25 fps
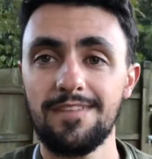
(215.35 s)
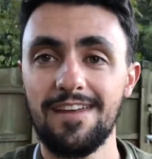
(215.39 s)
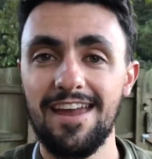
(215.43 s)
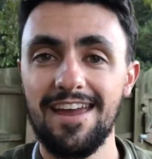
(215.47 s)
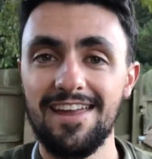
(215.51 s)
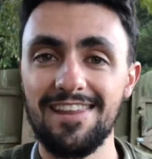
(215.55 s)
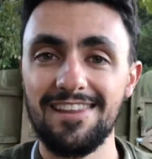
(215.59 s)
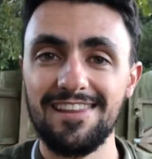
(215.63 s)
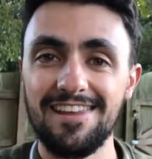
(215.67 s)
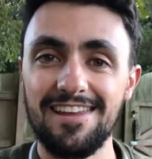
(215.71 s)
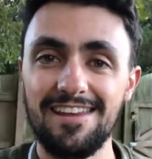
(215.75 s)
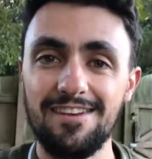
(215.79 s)

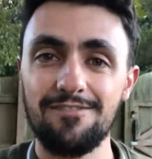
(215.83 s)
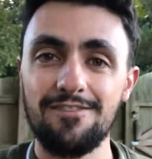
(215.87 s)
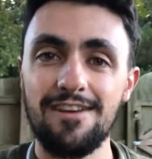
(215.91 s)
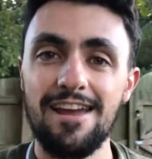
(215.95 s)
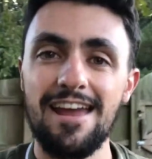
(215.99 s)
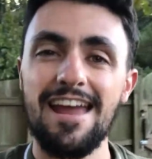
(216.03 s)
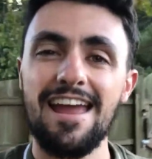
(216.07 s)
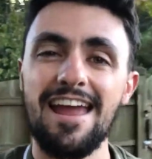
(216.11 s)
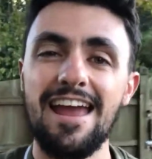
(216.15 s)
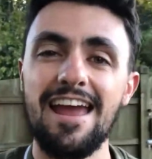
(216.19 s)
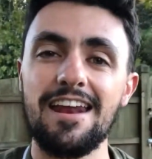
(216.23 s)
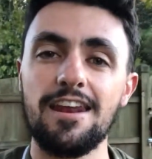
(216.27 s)
and live
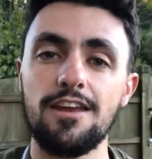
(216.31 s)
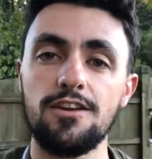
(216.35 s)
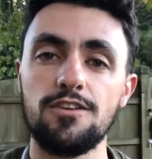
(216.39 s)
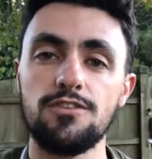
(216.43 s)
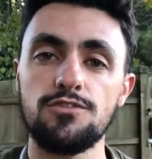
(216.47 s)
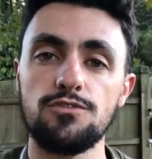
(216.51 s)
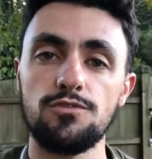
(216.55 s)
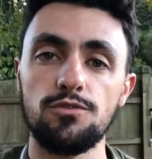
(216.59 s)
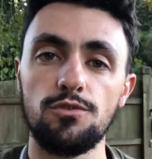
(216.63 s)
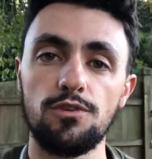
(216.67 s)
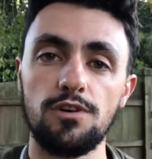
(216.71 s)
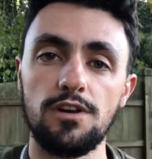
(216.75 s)
an
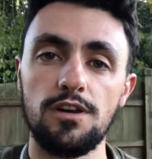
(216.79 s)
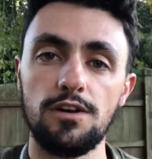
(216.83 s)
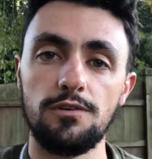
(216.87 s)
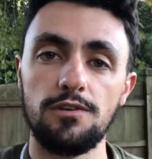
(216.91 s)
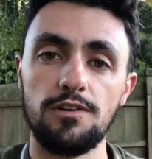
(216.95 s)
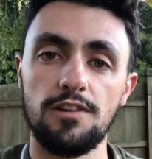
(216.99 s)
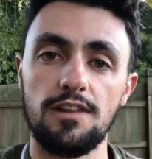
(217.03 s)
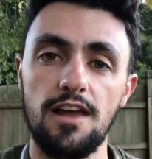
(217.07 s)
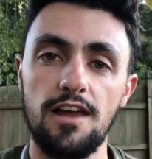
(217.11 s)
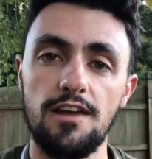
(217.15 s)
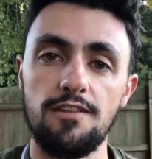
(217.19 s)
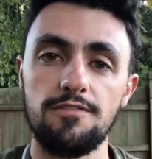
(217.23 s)

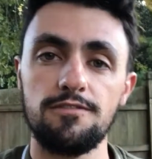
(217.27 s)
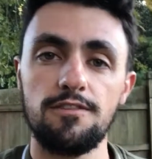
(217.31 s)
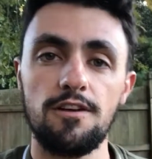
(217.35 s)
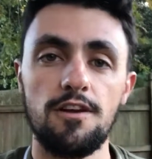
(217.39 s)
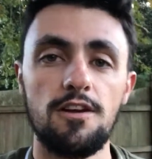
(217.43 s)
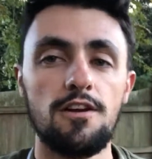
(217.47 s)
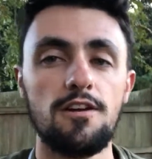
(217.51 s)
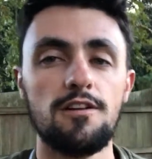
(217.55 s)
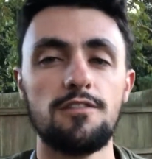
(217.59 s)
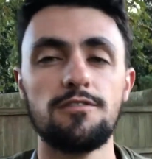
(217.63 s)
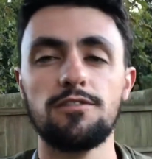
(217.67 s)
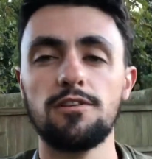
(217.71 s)
extraordinary life
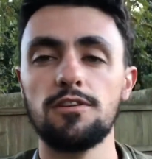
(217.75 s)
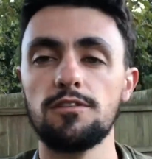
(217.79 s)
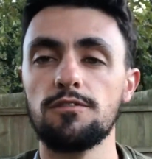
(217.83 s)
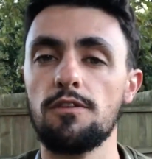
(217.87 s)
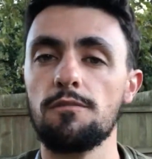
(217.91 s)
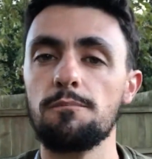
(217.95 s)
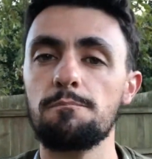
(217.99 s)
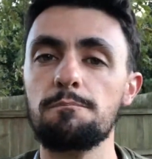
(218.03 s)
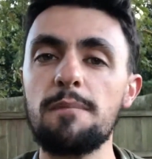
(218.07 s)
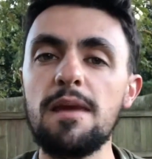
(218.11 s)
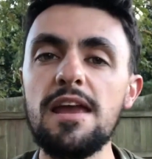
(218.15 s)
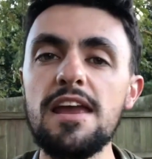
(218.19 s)
full of
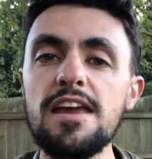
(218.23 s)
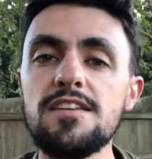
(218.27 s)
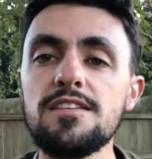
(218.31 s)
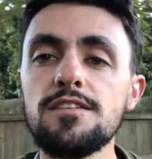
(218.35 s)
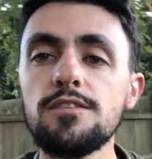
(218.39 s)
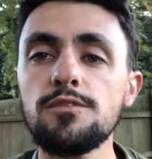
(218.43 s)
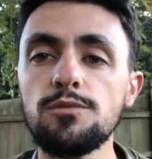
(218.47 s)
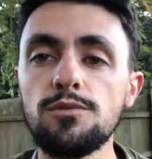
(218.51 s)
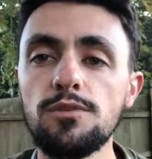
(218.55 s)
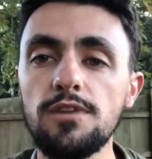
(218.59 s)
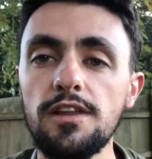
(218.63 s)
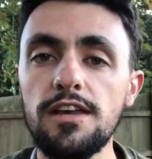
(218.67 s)

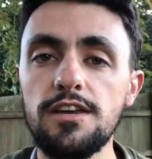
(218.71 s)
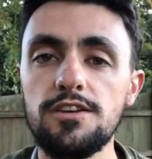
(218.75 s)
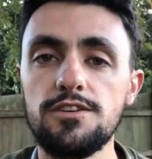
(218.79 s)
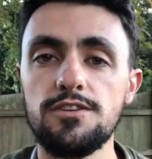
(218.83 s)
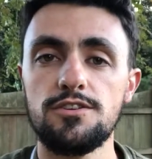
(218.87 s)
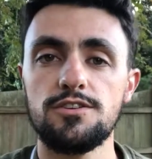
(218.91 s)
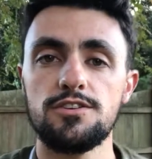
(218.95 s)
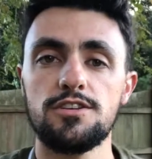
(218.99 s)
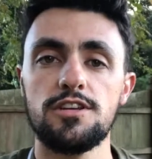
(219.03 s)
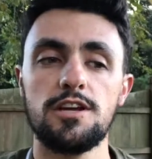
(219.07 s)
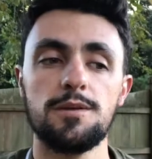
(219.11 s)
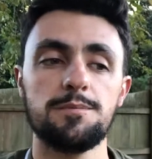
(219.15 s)
amazing
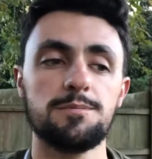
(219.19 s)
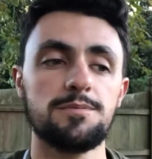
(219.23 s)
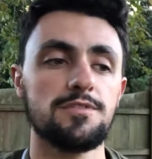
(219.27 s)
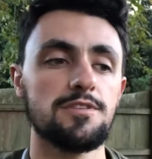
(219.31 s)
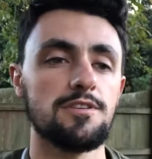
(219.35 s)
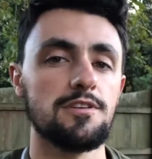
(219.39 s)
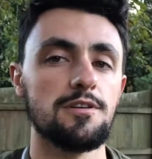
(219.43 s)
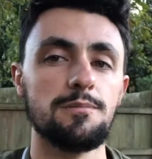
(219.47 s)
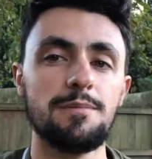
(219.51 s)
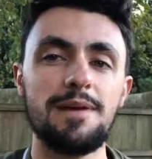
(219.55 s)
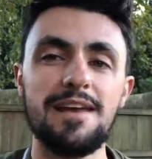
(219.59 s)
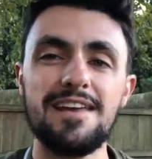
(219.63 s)

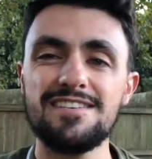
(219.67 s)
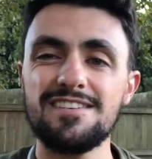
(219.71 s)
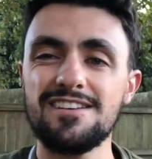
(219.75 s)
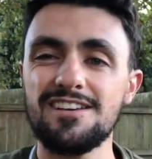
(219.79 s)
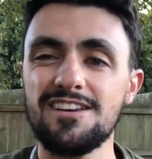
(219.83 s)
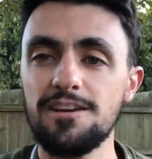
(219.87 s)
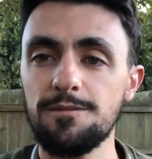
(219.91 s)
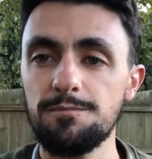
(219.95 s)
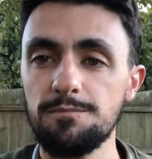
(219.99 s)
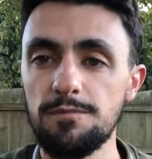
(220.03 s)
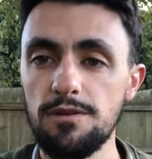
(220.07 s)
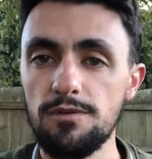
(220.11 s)
relationships, an
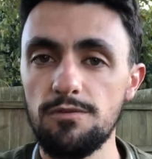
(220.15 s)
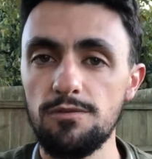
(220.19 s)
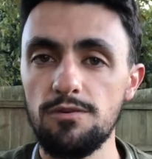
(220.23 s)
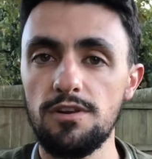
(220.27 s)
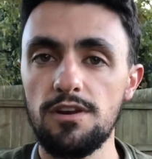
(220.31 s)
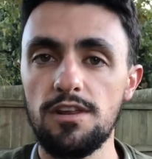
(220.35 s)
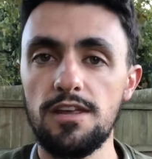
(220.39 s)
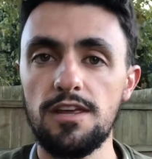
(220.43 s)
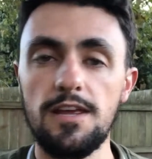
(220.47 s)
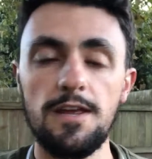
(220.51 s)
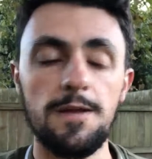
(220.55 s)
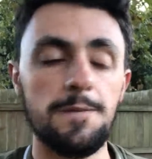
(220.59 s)
amazing
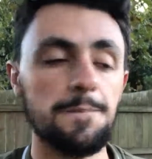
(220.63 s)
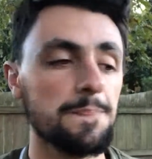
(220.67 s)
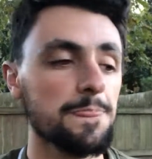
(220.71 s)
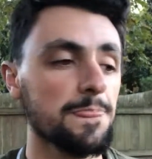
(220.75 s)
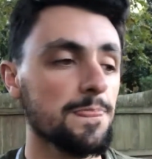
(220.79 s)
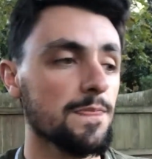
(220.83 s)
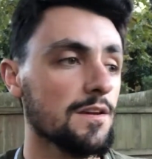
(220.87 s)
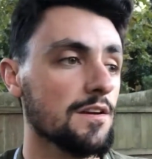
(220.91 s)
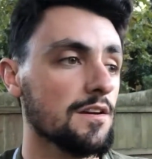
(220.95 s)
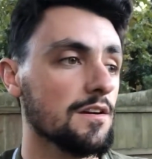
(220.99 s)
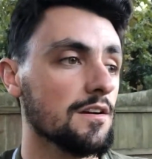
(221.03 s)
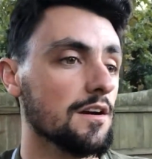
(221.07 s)
community,
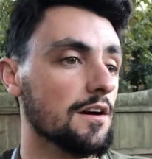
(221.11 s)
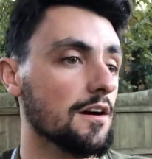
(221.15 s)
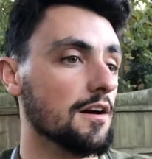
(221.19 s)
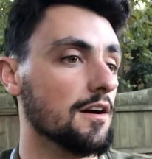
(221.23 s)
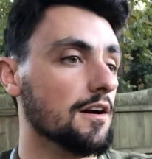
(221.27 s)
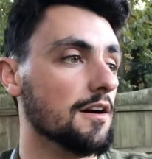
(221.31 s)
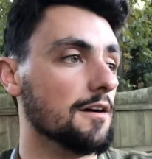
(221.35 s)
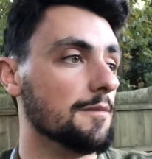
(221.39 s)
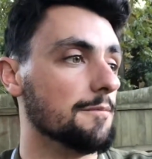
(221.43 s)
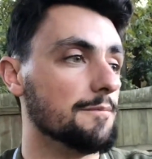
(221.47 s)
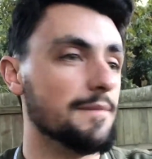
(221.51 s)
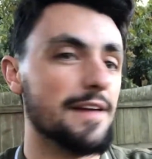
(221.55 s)

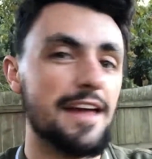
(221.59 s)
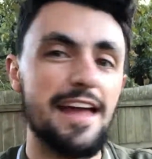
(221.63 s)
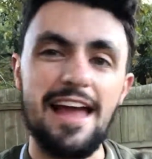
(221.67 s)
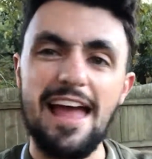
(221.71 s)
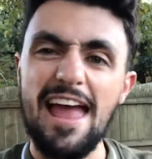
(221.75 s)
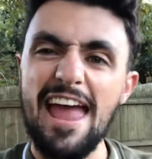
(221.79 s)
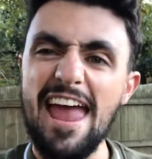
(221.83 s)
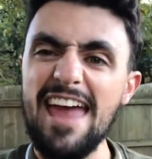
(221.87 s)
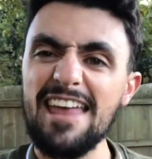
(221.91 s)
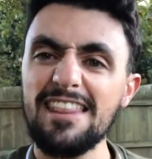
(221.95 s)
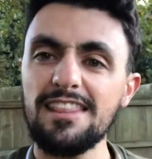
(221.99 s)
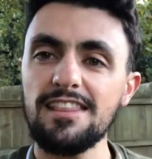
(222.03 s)
um,
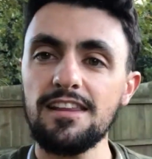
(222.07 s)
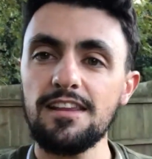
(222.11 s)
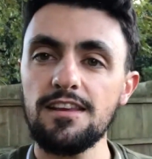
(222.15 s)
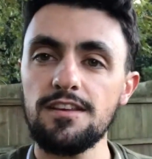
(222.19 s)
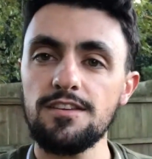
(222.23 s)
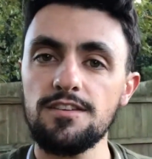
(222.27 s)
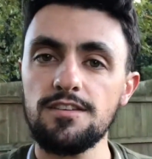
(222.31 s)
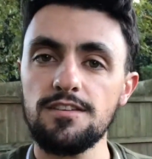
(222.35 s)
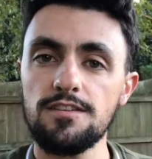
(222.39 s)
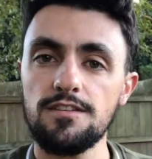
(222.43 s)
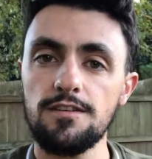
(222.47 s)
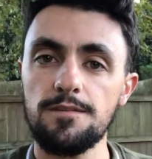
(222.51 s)

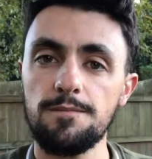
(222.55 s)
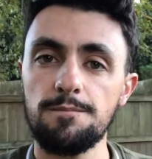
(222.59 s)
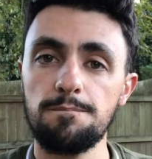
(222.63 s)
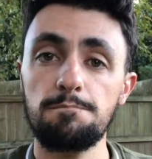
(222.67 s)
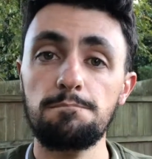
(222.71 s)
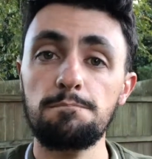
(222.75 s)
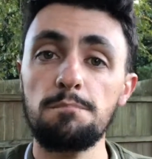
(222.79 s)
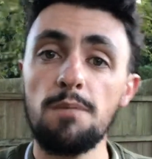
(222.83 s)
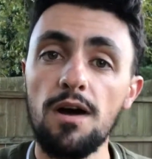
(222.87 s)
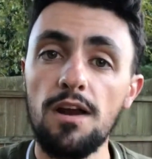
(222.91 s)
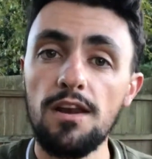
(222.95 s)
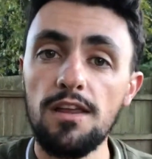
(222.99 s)
endless
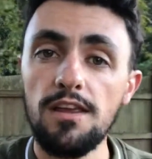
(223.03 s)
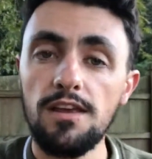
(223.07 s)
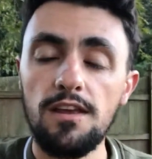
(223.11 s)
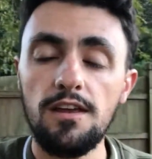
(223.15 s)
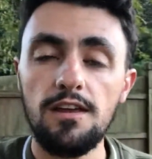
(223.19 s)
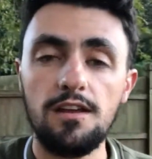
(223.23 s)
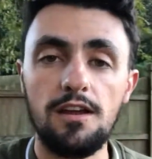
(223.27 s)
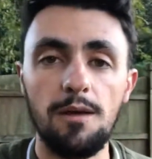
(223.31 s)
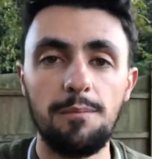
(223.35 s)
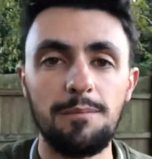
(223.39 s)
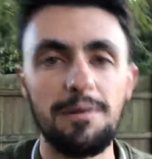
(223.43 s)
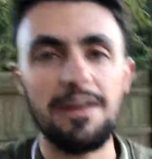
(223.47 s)
money
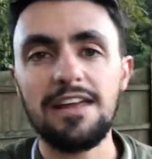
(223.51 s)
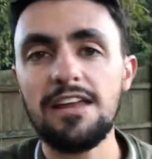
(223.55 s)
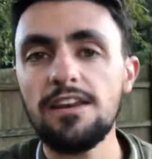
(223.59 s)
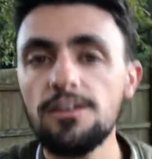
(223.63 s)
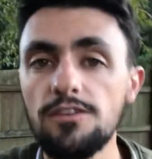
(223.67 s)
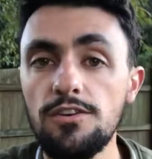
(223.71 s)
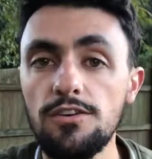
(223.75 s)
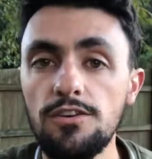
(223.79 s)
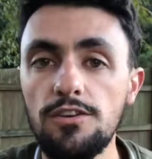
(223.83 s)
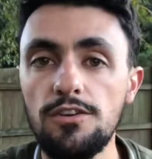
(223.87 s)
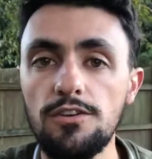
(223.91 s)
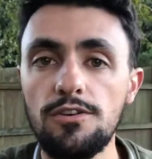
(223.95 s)
coming
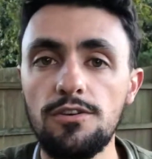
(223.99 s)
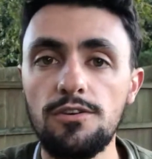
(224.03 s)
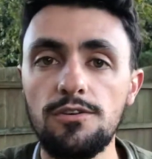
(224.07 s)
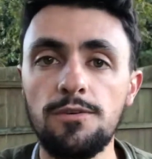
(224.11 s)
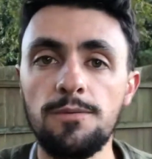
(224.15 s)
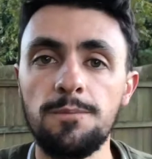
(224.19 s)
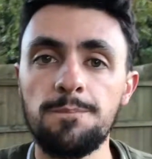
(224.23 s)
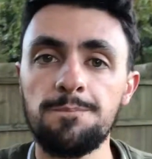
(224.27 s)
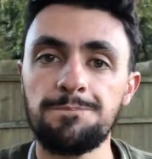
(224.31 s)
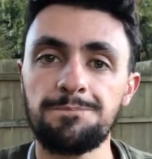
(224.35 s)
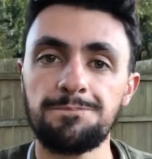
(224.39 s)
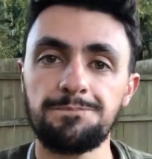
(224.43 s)
into you,